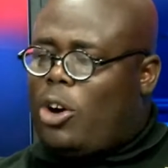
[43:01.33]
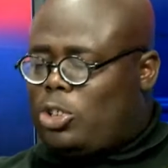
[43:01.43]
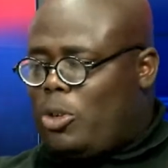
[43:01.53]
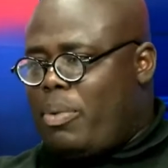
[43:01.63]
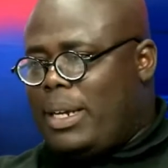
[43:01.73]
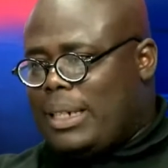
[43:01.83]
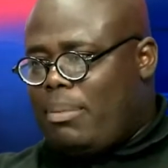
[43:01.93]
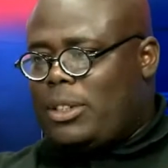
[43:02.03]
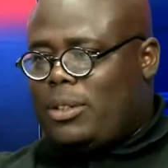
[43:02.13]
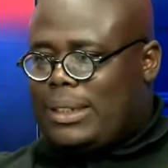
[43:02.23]
that also brings
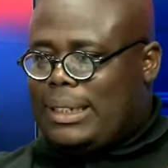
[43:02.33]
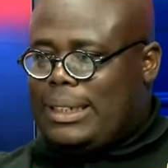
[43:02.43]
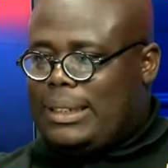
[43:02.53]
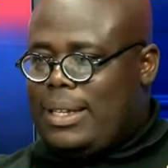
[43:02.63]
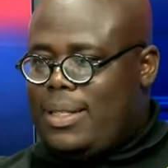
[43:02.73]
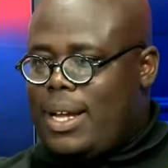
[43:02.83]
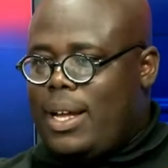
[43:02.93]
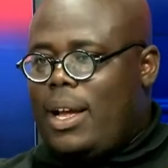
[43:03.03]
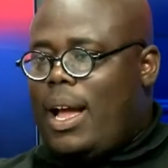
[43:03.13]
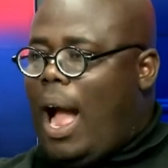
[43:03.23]
a bit of certainty
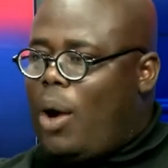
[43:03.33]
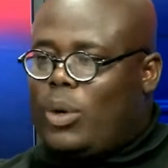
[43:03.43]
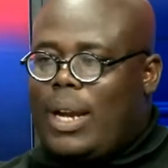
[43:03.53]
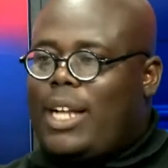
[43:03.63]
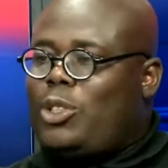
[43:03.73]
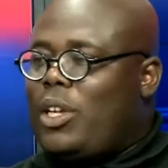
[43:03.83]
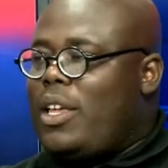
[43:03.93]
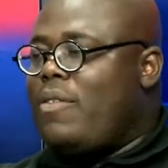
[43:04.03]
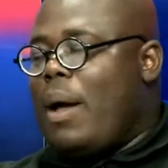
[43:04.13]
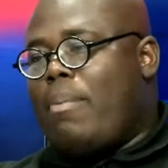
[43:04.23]
there. I would like to
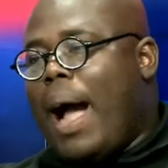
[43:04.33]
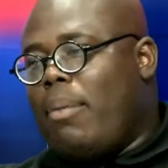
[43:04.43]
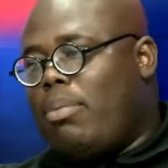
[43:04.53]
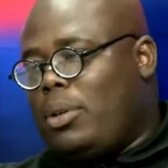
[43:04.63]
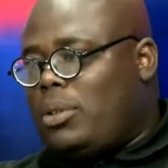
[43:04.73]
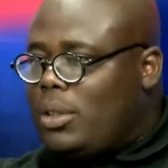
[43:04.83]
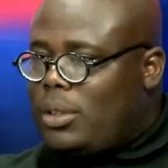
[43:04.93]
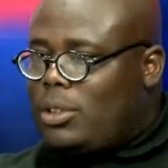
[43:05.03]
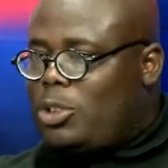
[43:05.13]
give a Bible